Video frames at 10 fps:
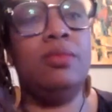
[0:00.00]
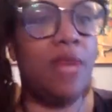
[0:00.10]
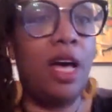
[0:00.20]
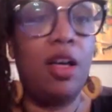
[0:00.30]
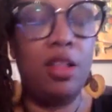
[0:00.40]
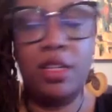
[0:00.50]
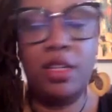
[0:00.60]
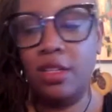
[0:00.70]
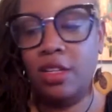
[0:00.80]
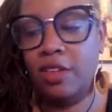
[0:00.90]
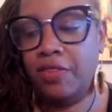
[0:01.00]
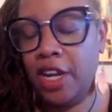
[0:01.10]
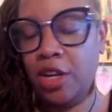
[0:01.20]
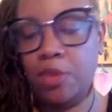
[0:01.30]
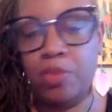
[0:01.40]
hell and you know
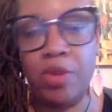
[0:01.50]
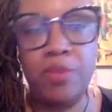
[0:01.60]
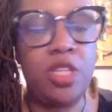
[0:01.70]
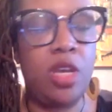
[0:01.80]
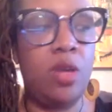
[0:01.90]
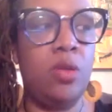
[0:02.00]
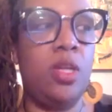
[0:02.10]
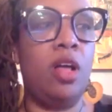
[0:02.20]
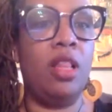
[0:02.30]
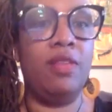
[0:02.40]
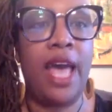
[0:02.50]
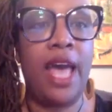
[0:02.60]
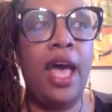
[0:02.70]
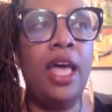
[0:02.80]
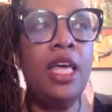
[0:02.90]
fire and brimstone and all of
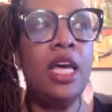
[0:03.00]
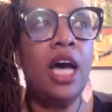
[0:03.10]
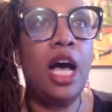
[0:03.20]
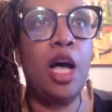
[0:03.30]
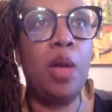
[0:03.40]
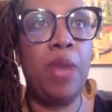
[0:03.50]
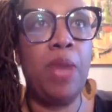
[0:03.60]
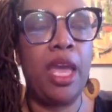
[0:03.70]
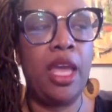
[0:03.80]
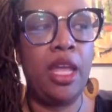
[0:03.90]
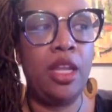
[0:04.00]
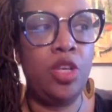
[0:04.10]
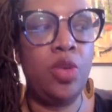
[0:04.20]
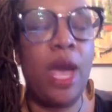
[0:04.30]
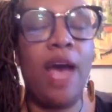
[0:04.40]
that um, and
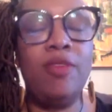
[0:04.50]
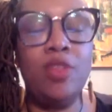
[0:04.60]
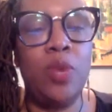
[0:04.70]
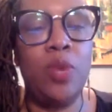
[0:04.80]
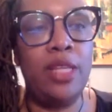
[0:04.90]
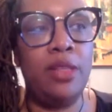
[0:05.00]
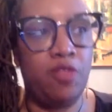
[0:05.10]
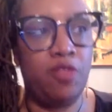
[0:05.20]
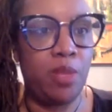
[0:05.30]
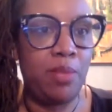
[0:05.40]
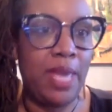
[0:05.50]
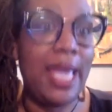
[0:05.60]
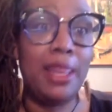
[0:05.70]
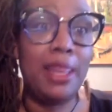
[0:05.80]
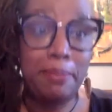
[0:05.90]
you have to wait for the man
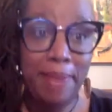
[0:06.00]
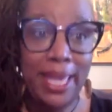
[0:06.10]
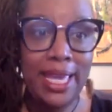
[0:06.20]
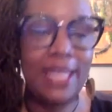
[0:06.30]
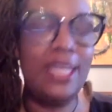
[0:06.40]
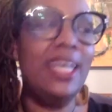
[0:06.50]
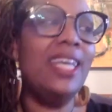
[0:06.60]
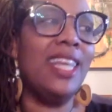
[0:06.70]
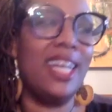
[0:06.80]
the man that mm.